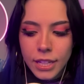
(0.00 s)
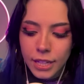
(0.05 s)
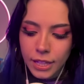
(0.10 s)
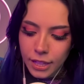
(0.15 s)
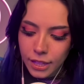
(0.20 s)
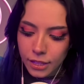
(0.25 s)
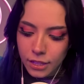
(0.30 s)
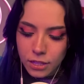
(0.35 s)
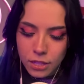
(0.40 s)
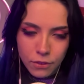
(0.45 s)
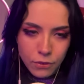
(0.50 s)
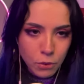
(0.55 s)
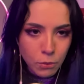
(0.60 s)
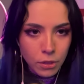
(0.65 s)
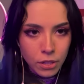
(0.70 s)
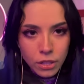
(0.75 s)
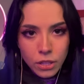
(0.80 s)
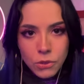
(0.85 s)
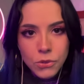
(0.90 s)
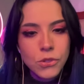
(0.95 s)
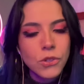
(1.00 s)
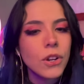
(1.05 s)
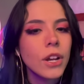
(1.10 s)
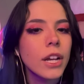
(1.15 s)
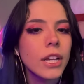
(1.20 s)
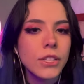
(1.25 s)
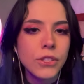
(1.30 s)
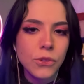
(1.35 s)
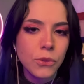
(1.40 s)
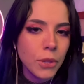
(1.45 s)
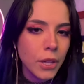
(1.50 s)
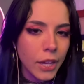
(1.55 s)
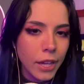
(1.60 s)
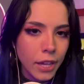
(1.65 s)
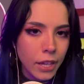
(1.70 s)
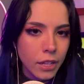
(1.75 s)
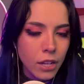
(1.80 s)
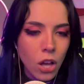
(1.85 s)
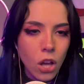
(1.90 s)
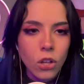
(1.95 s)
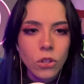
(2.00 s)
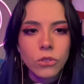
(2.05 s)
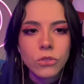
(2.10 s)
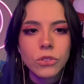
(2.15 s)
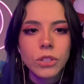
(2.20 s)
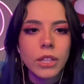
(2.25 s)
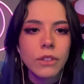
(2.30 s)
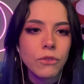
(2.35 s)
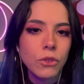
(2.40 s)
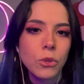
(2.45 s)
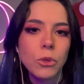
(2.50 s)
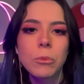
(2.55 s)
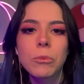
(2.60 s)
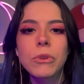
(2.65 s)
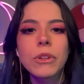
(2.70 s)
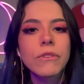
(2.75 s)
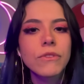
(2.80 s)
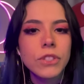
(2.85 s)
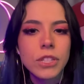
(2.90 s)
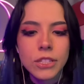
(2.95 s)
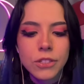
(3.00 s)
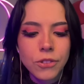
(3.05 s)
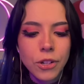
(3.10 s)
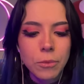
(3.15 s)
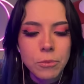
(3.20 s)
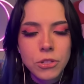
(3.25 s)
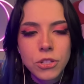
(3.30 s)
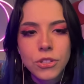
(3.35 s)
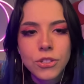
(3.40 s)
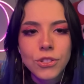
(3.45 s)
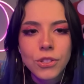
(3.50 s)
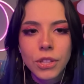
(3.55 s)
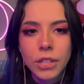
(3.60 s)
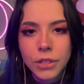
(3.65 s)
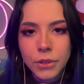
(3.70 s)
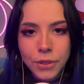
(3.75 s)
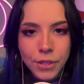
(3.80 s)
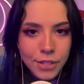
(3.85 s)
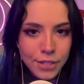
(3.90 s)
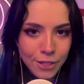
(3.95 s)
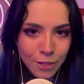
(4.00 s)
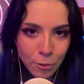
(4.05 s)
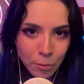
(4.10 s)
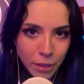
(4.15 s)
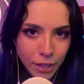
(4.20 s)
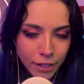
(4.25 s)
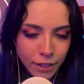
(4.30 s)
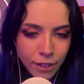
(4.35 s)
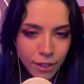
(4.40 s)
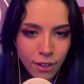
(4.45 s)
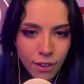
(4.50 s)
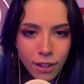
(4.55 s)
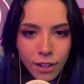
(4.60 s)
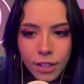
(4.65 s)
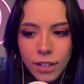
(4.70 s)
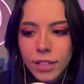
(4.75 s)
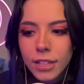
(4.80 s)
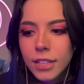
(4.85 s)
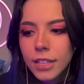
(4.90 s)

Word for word: And if you want to close your eyes, you can. I'll give you a brief description so that you can still play along.